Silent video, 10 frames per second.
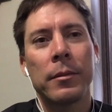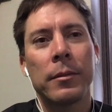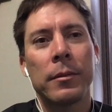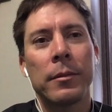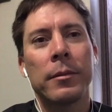
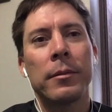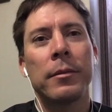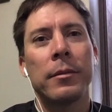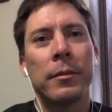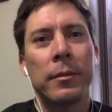
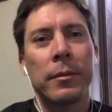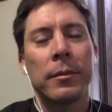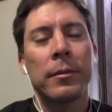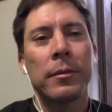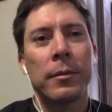
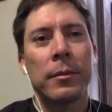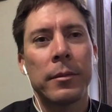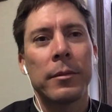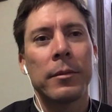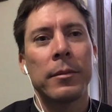
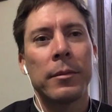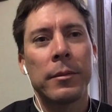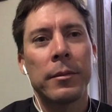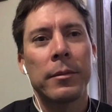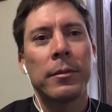
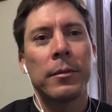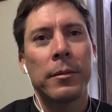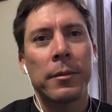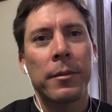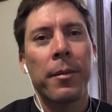
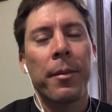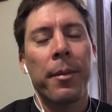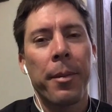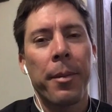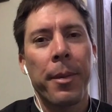
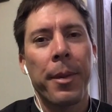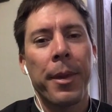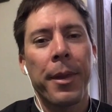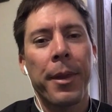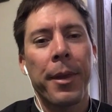
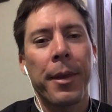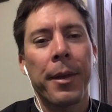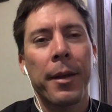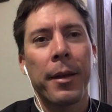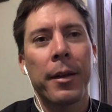
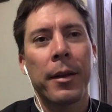[no speech]